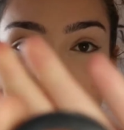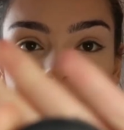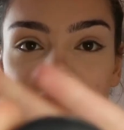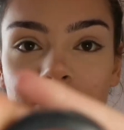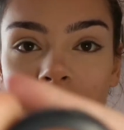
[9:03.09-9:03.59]
So
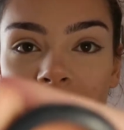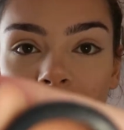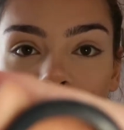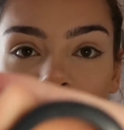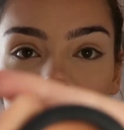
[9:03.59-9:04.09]
this is a
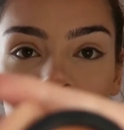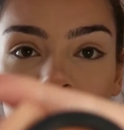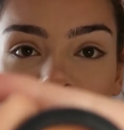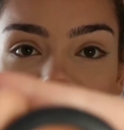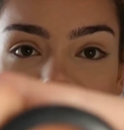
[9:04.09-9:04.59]
MAC one.
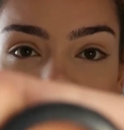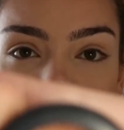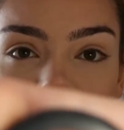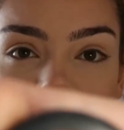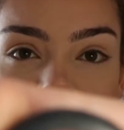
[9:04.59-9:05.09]
It
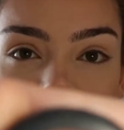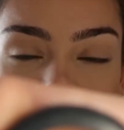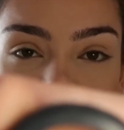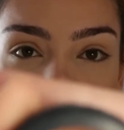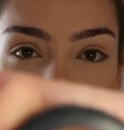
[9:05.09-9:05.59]
looks really
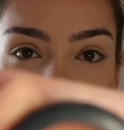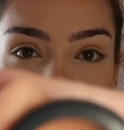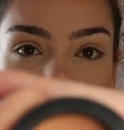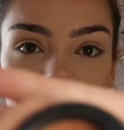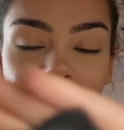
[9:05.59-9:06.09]
orange on the
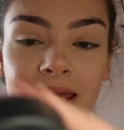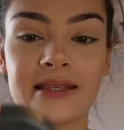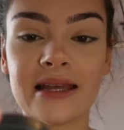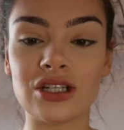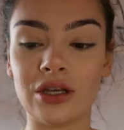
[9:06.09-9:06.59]
camera, but it
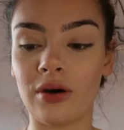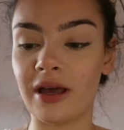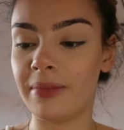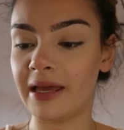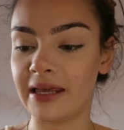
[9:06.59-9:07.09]
is actually
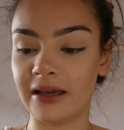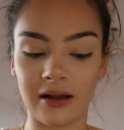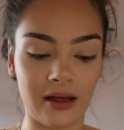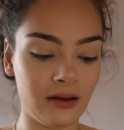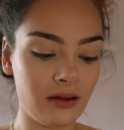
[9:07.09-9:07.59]
quite a pinky
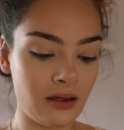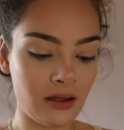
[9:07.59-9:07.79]
colour.